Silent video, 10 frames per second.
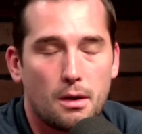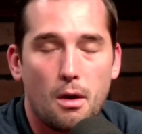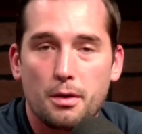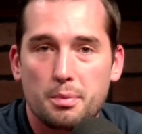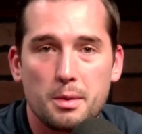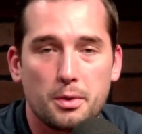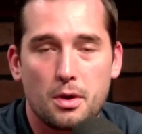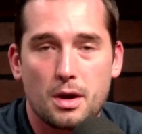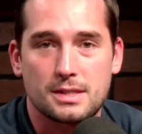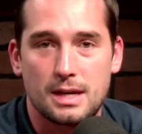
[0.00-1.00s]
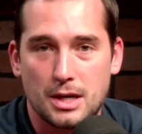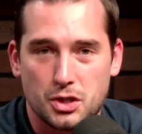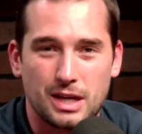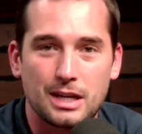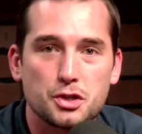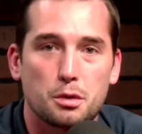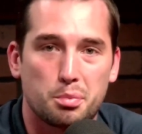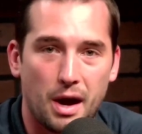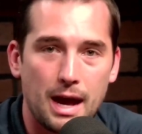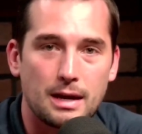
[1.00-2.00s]
you know, all the people across the nation, get your
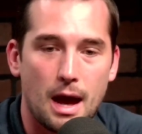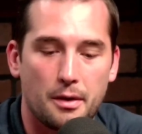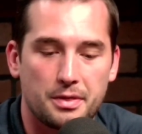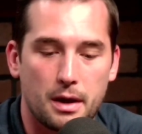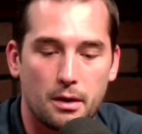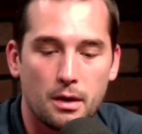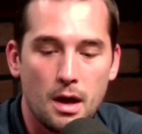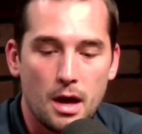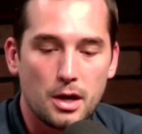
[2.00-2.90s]
brand out there,